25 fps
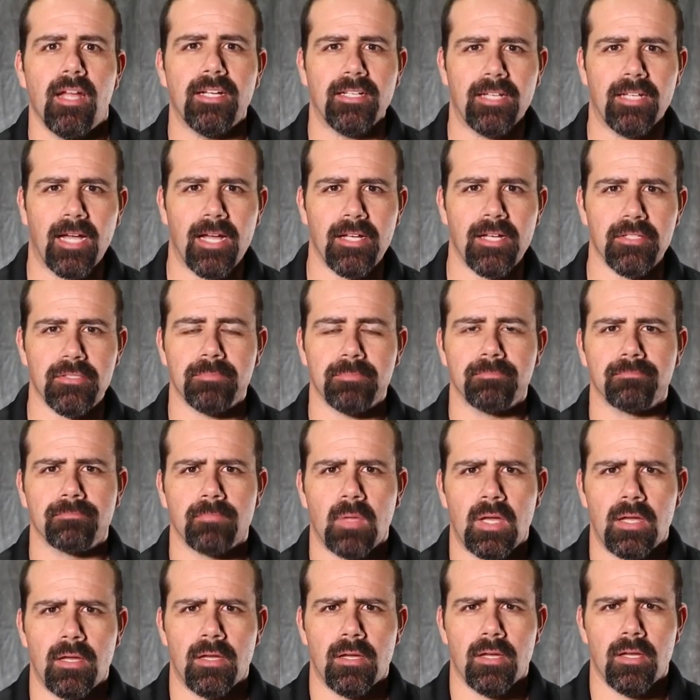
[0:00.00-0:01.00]
Hey guys,
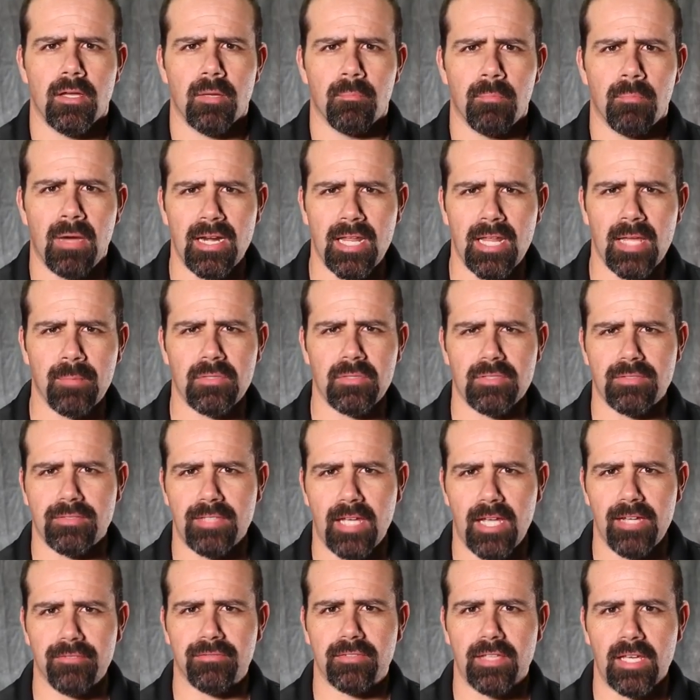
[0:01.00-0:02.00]
my name is
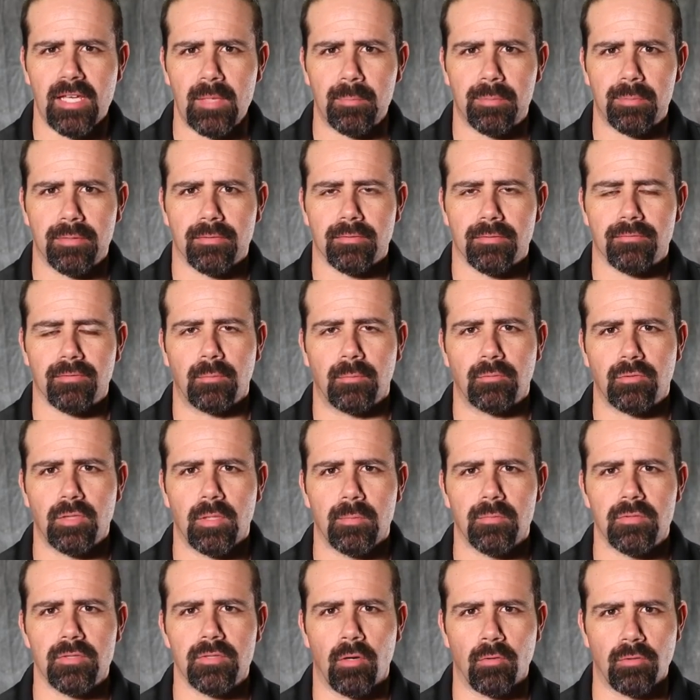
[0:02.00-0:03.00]
Dave Kemp from
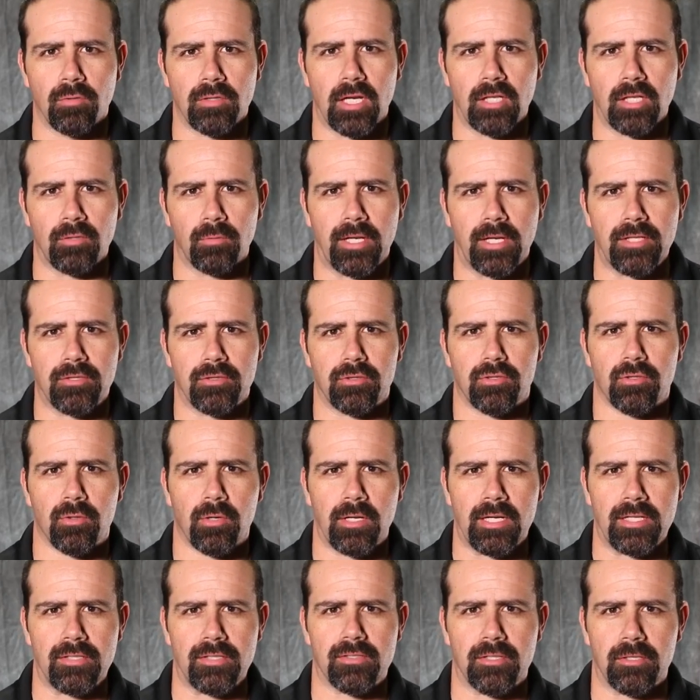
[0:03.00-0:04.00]
Tombstone Gun Range and
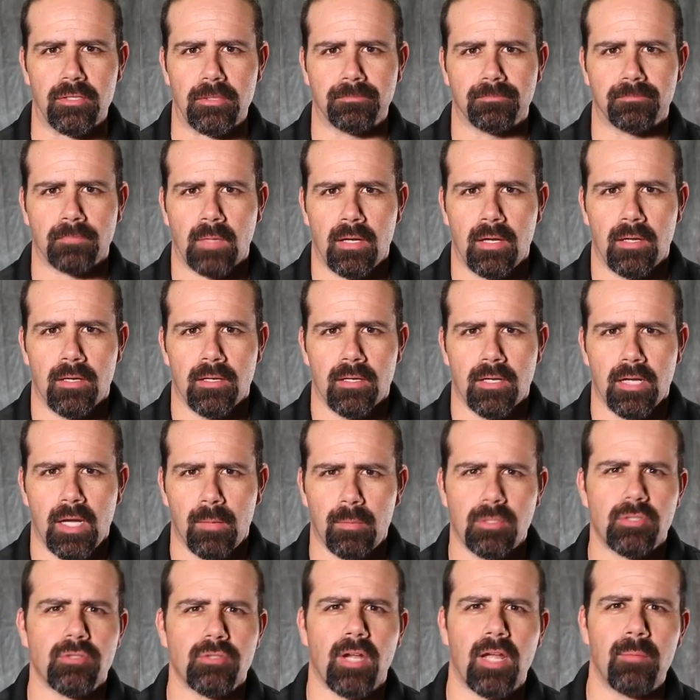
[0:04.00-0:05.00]
Training Center. I'm
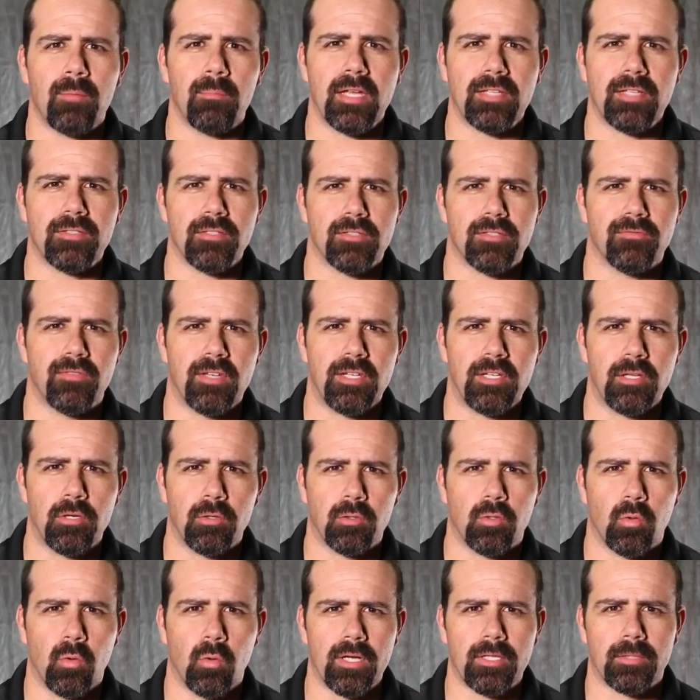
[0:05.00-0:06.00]
going to try and make this
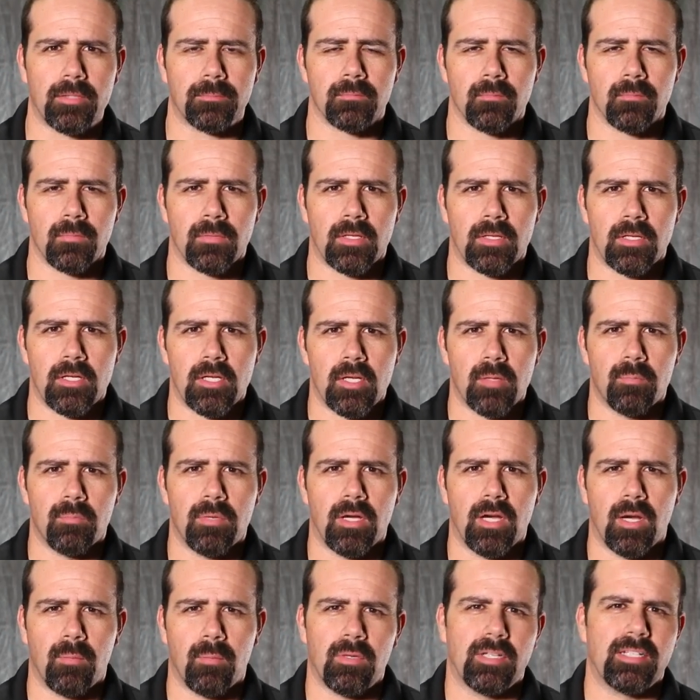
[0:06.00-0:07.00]
video quick,
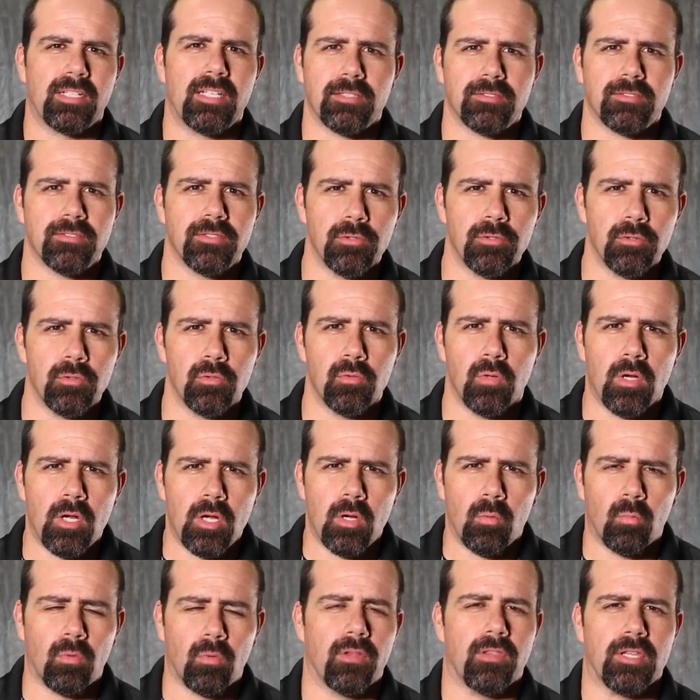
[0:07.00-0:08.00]
but I'm going to get to
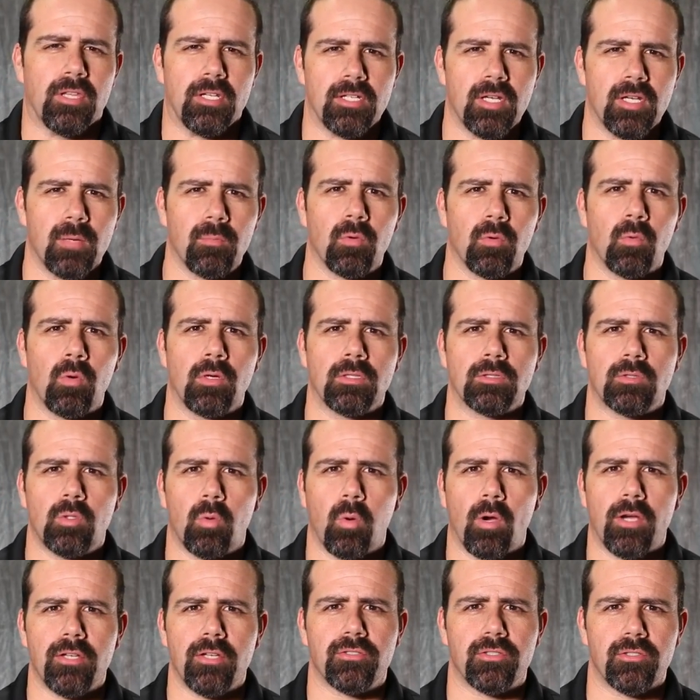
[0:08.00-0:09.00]
one of the number one
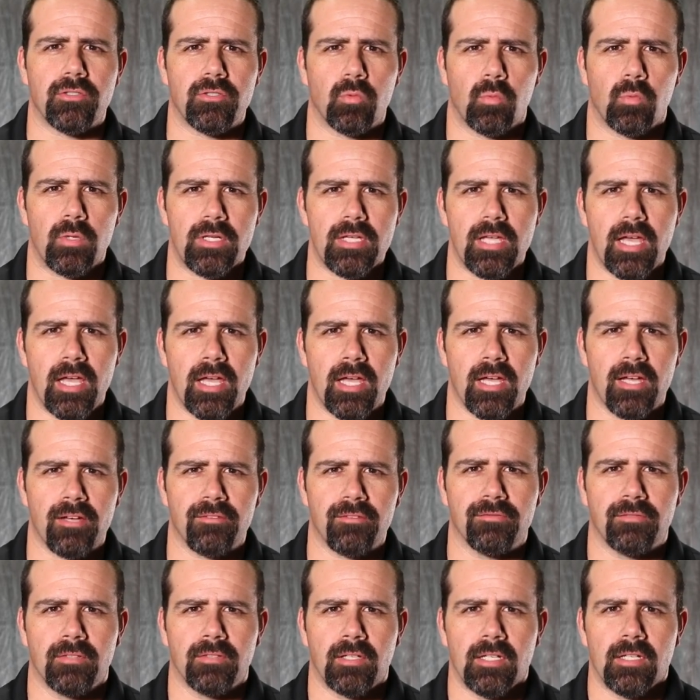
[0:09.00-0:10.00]
questions we
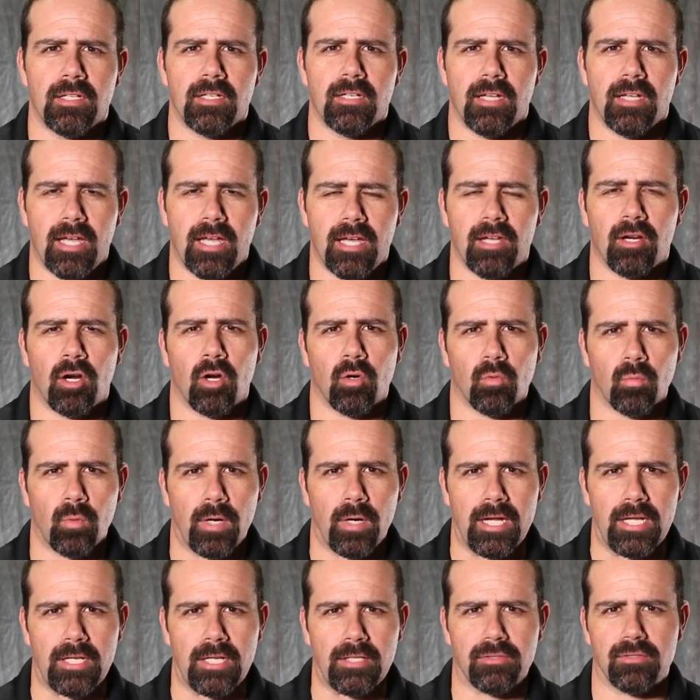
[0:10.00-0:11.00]
have at our
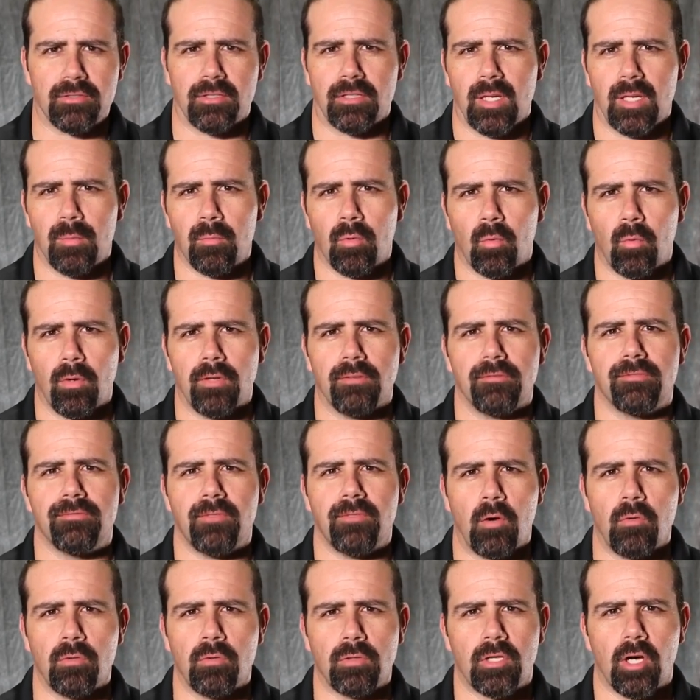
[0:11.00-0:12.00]
range. The number one
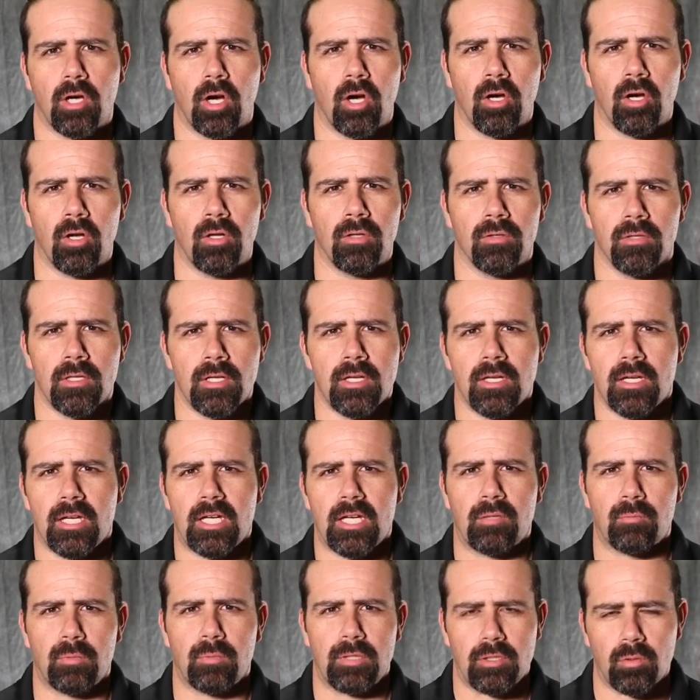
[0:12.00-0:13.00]
phone call
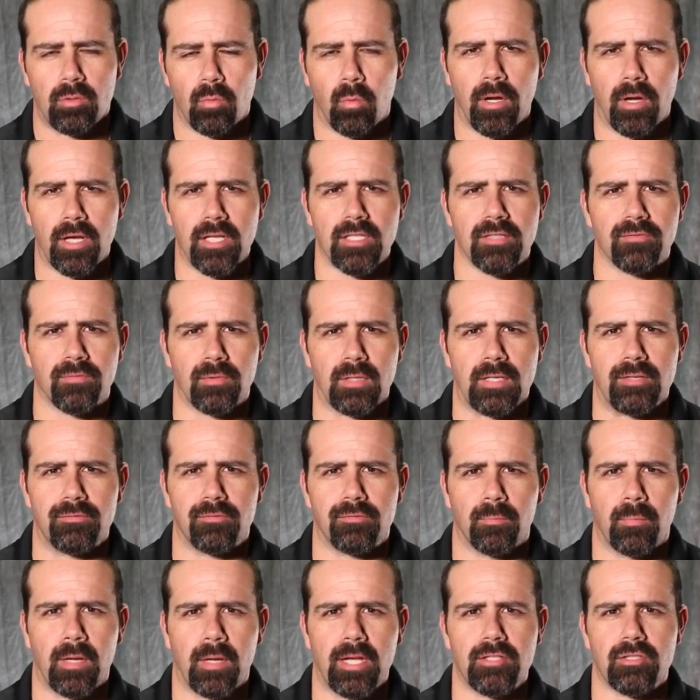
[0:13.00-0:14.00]
and request for
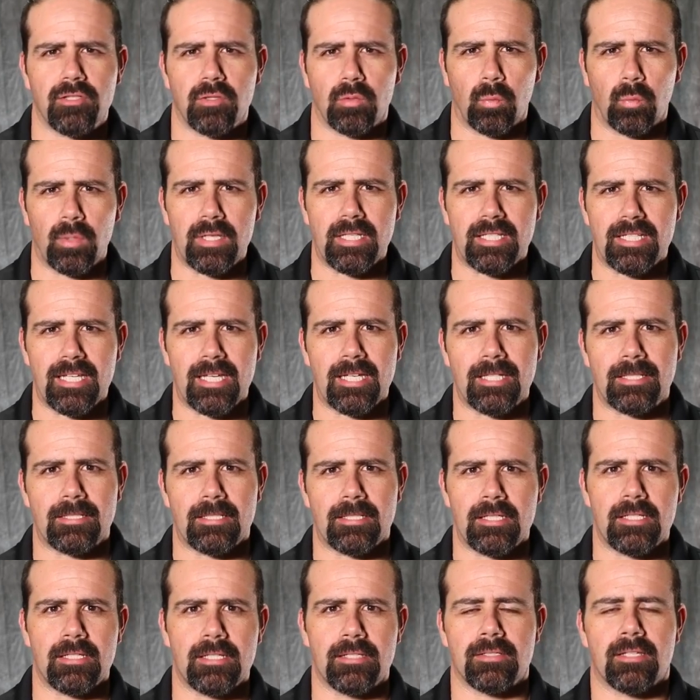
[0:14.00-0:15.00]
information we get
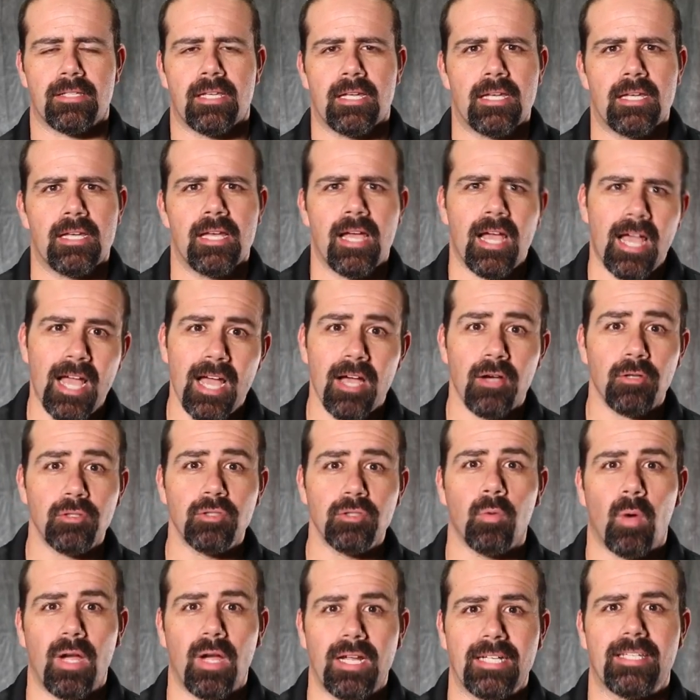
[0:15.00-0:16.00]
is, how
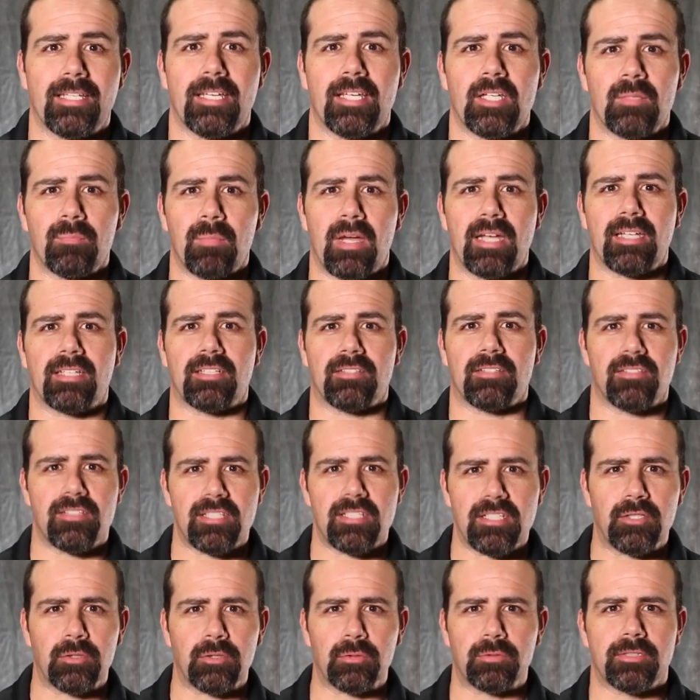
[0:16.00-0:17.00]
do I get my
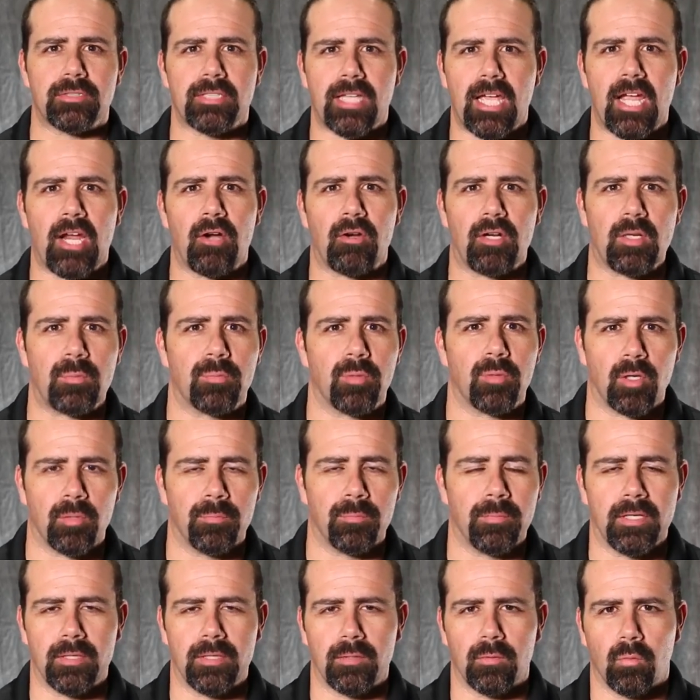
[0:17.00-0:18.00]
concealed carry
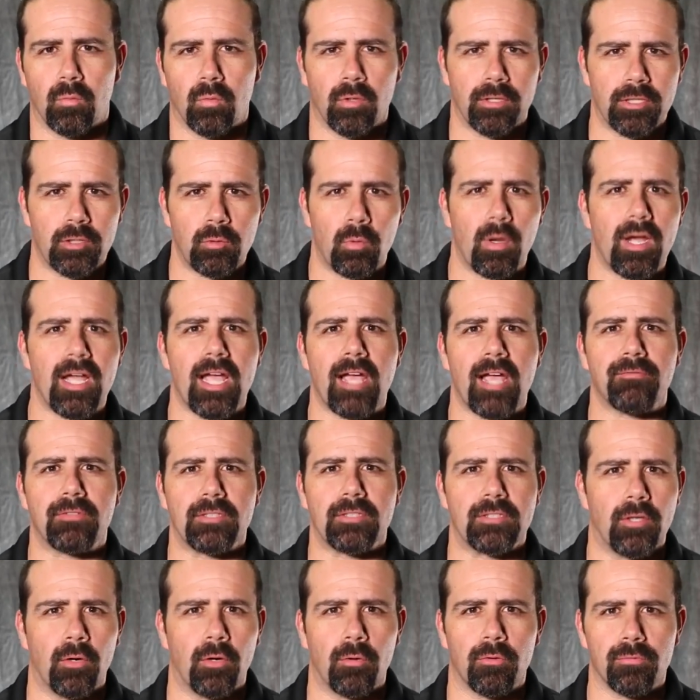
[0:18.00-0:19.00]
permit? What do I have
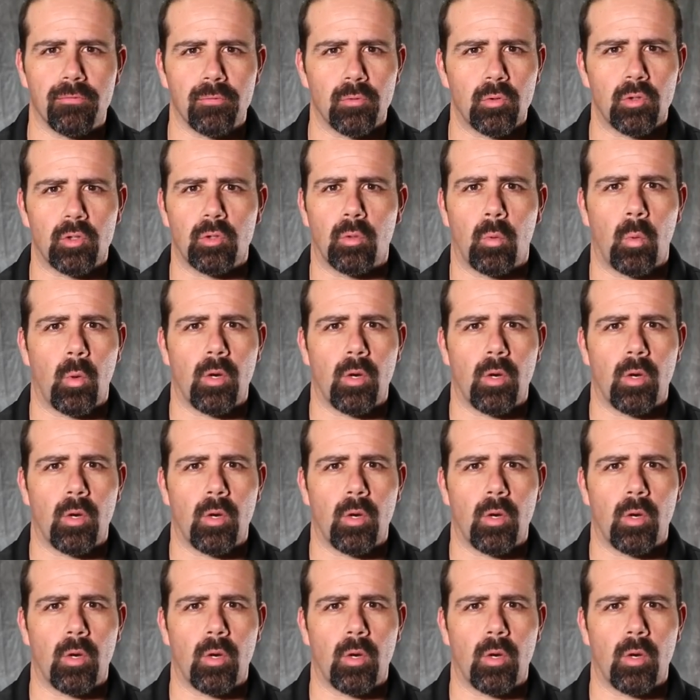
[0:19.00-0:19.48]
to go through?